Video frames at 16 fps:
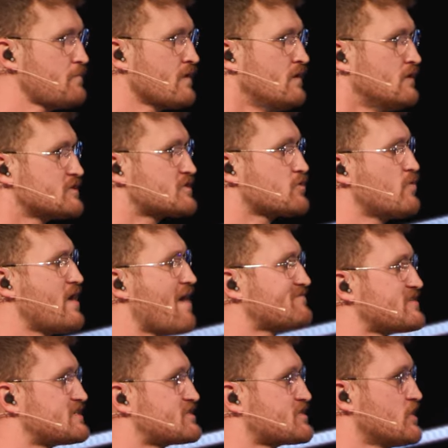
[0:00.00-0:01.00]
So we have
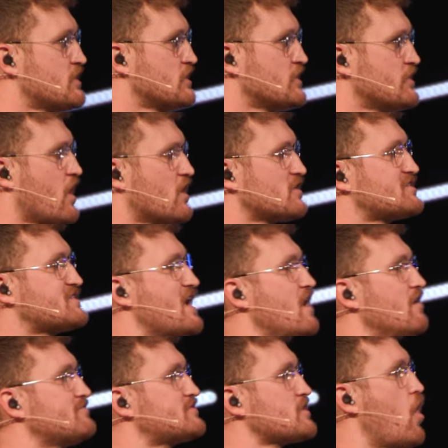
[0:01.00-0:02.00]
to turn
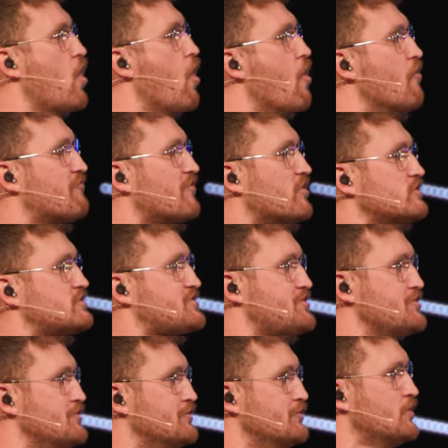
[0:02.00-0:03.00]
ourselves over
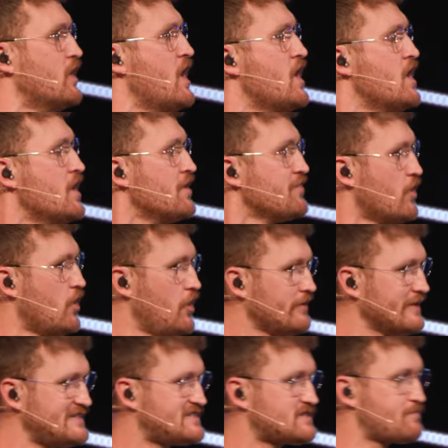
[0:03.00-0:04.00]
to the
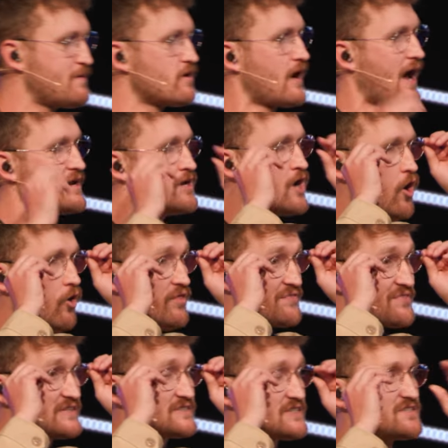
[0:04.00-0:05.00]
Holy Spirit. I know that
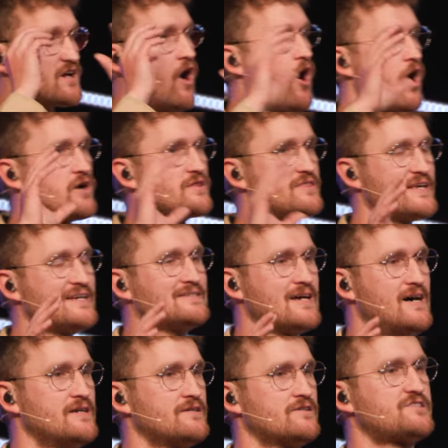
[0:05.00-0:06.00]
this is a hard thing to
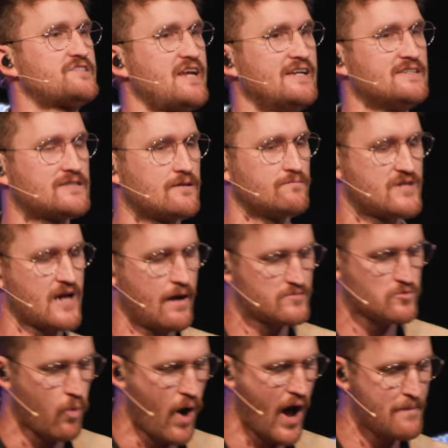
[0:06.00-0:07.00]
understand sometimes.
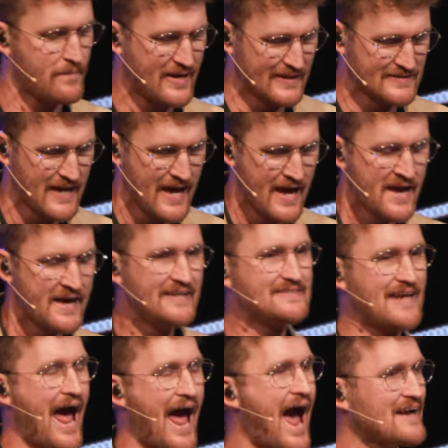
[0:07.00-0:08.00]
Why? Because it's
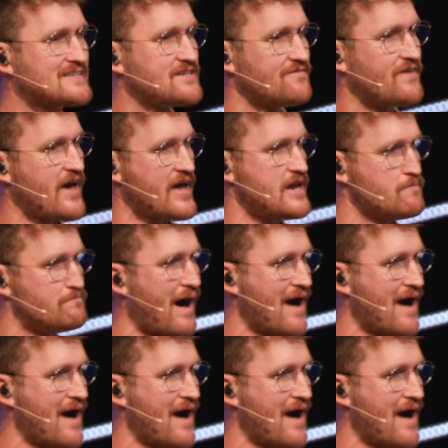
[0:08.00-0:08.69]
activated by